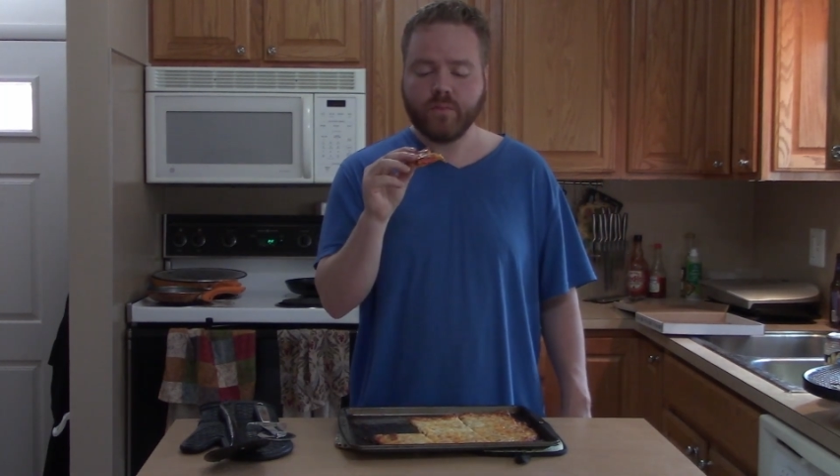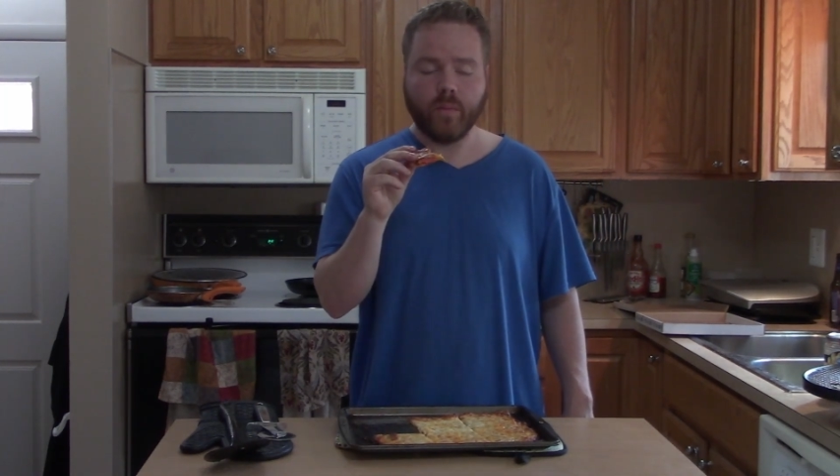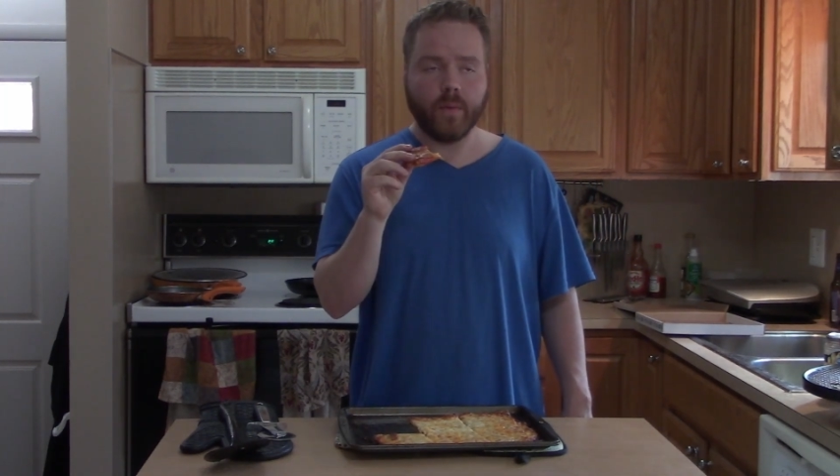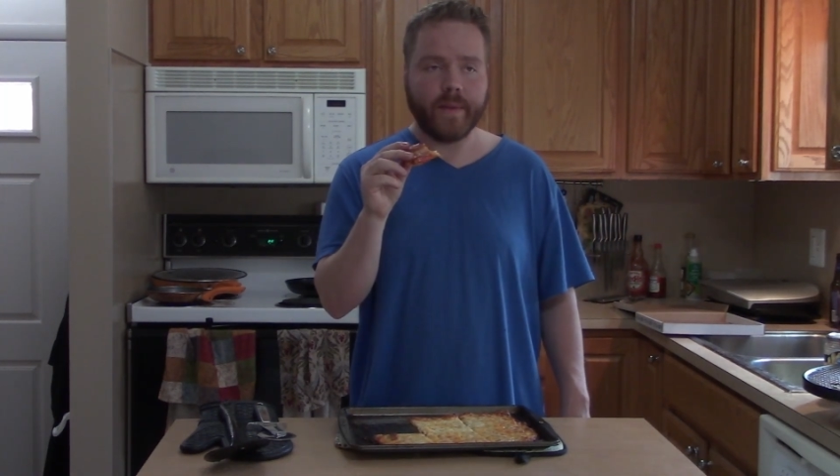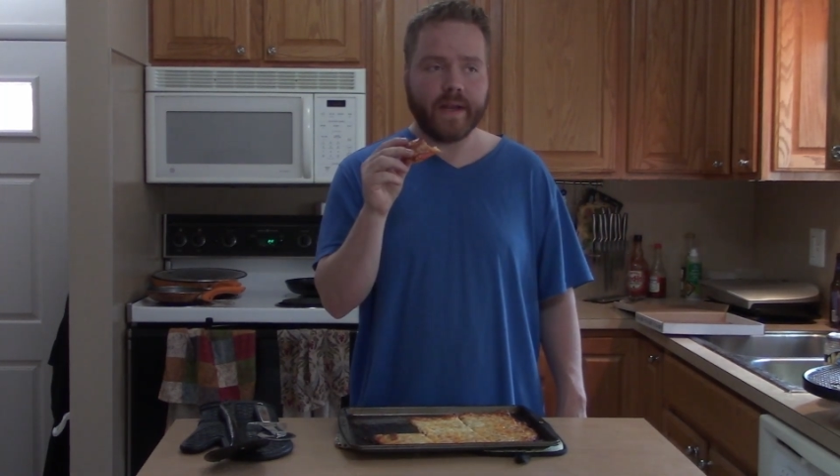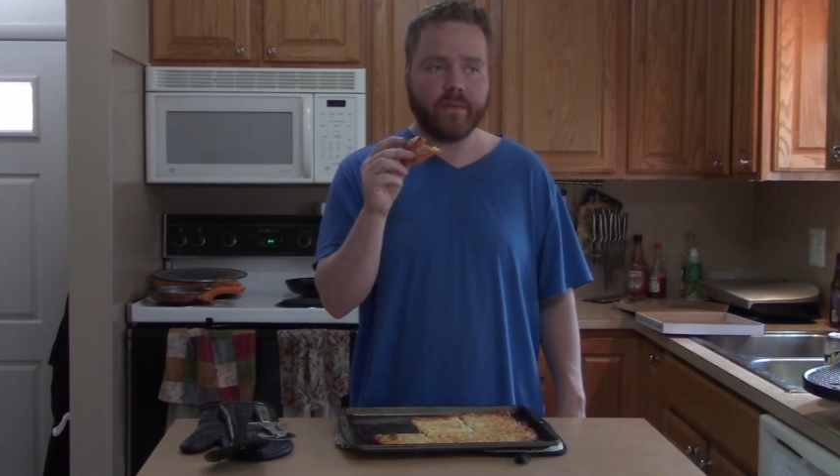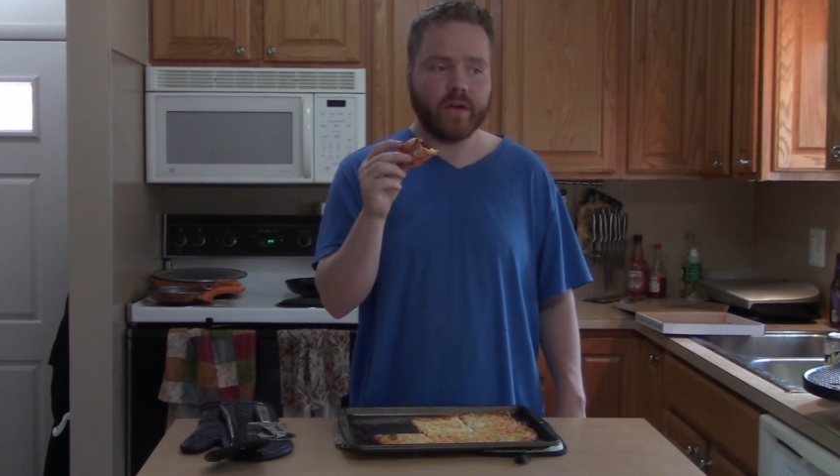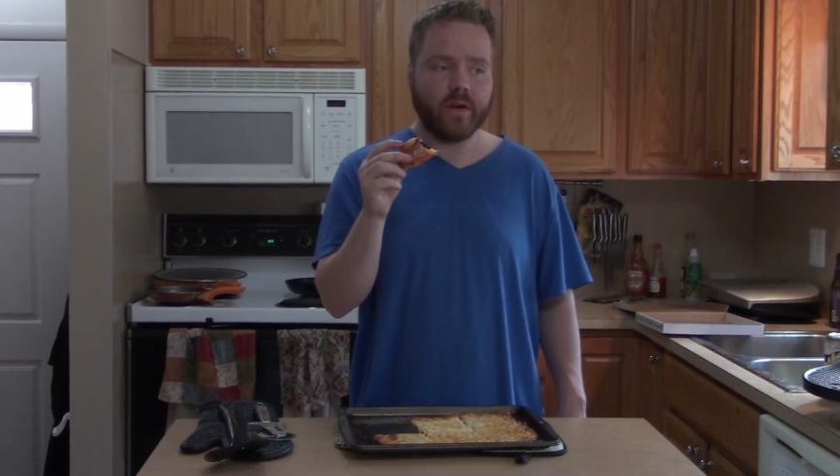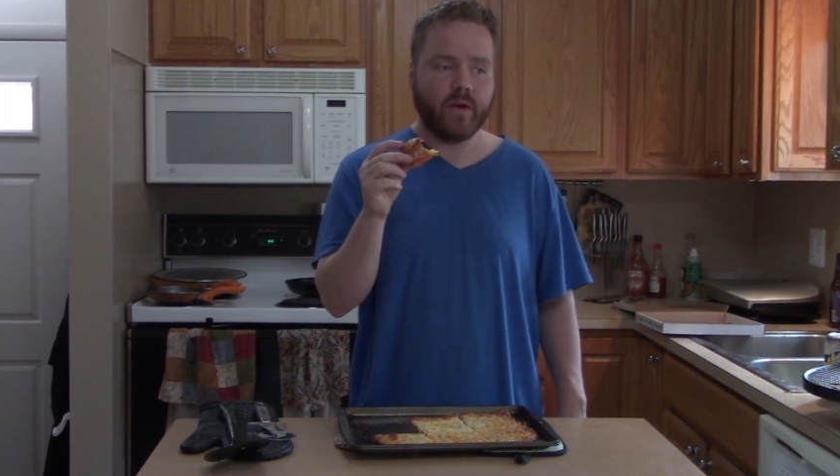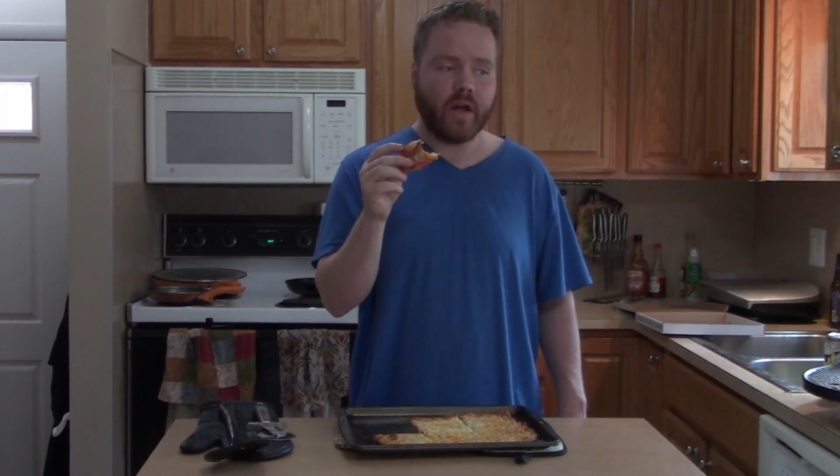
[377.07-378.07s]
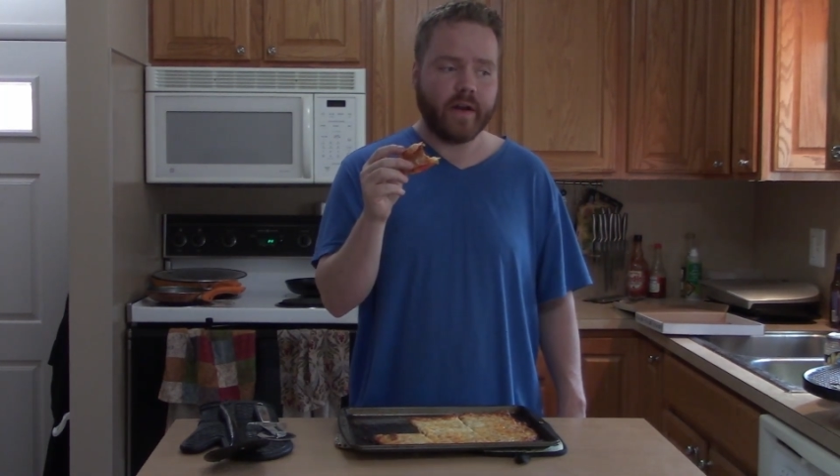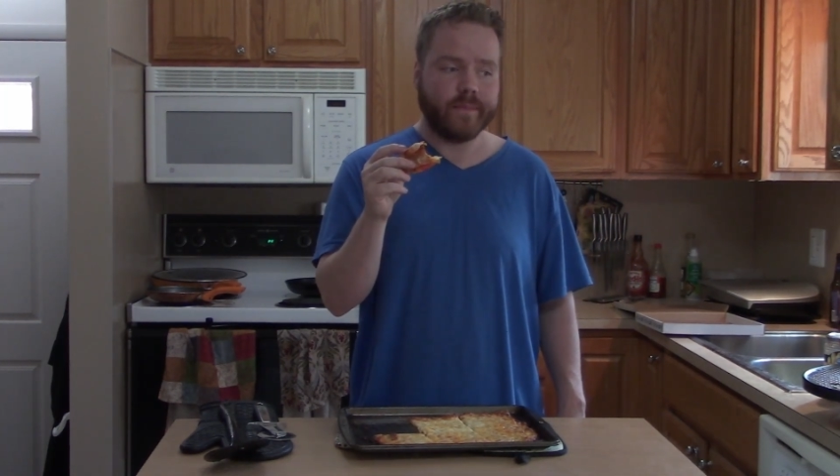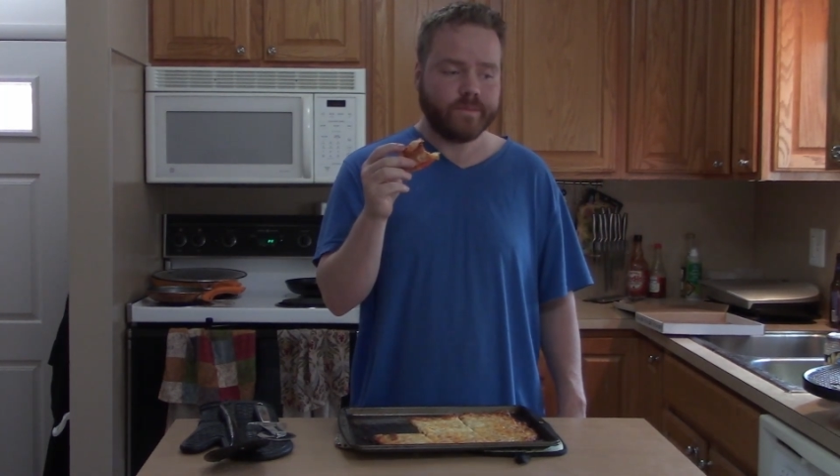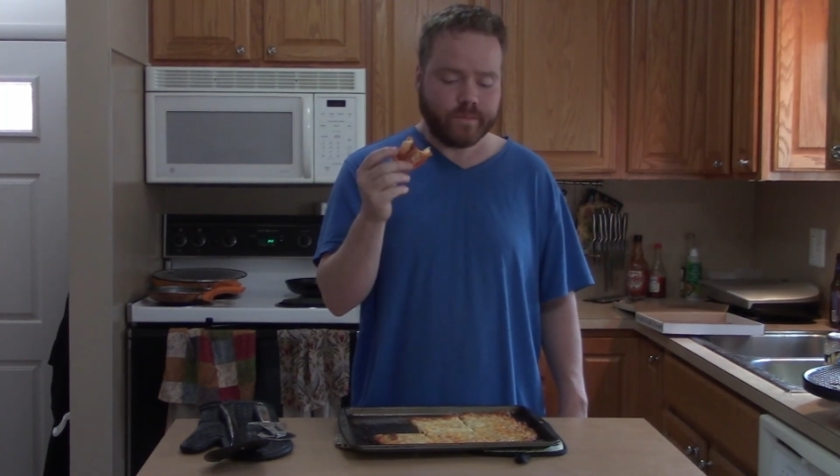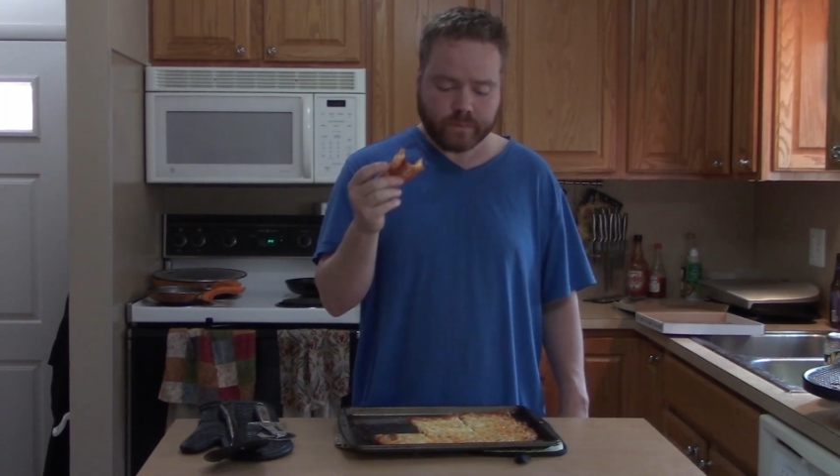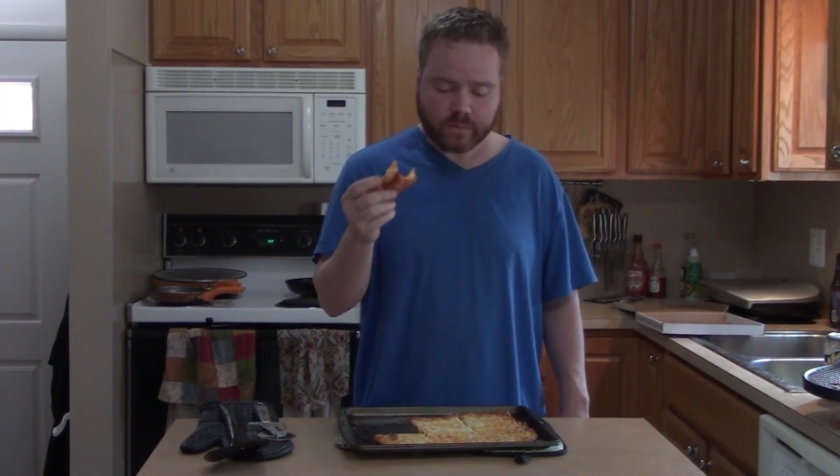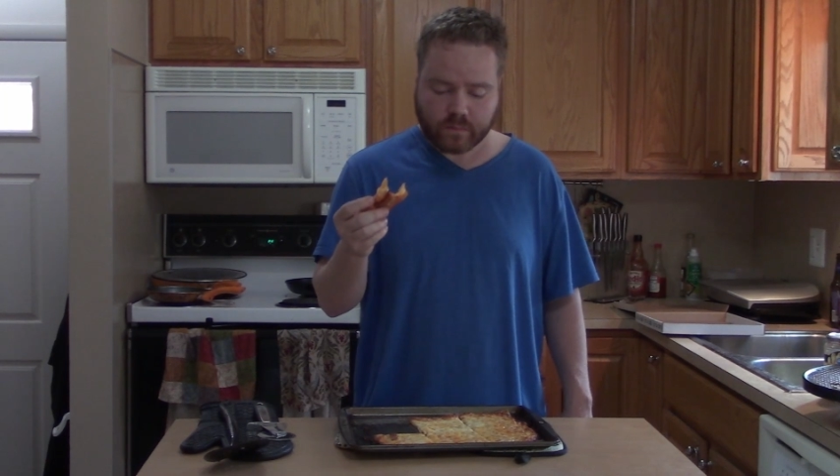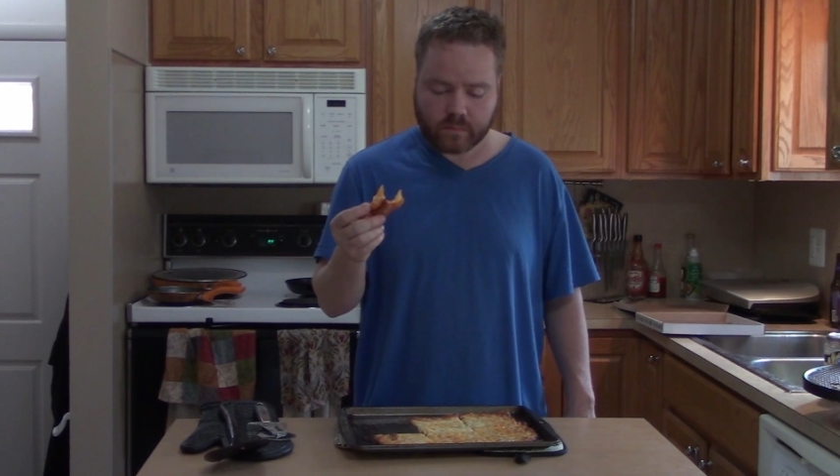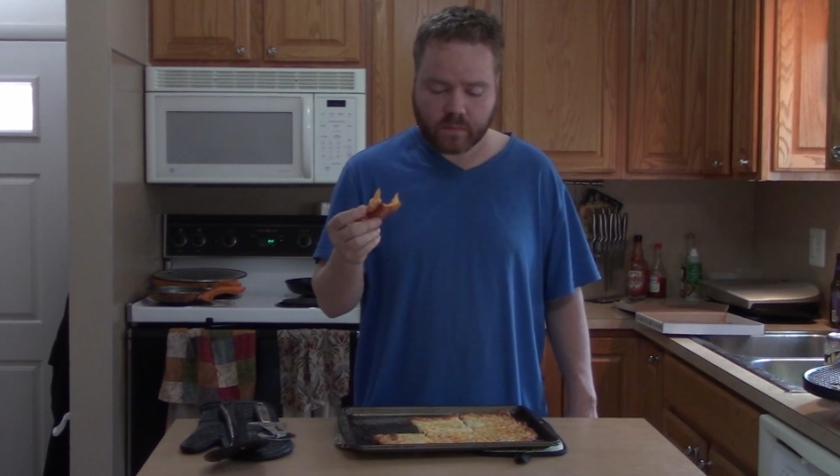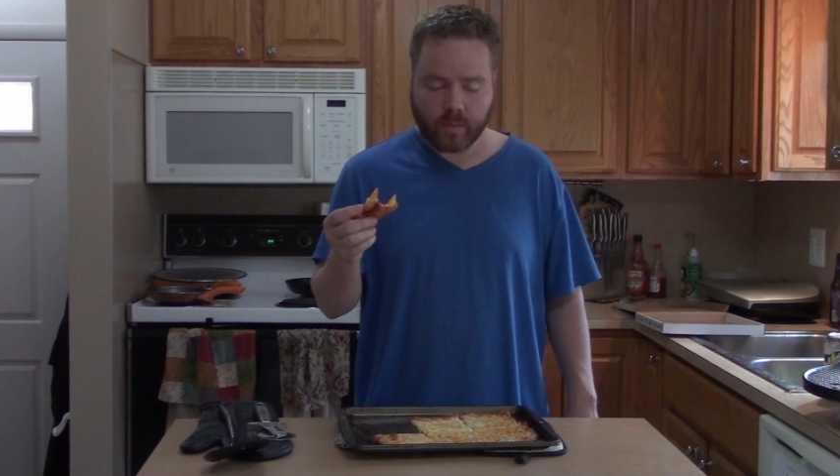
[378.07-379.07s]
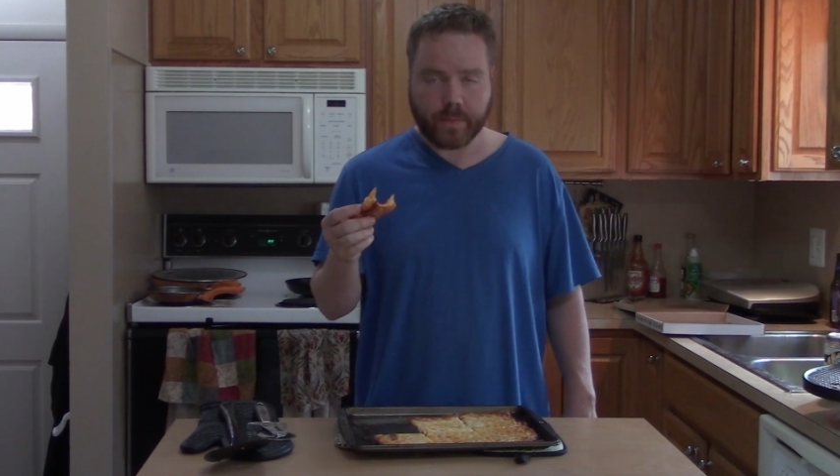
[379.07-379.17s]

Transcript: We'll make a video on it, and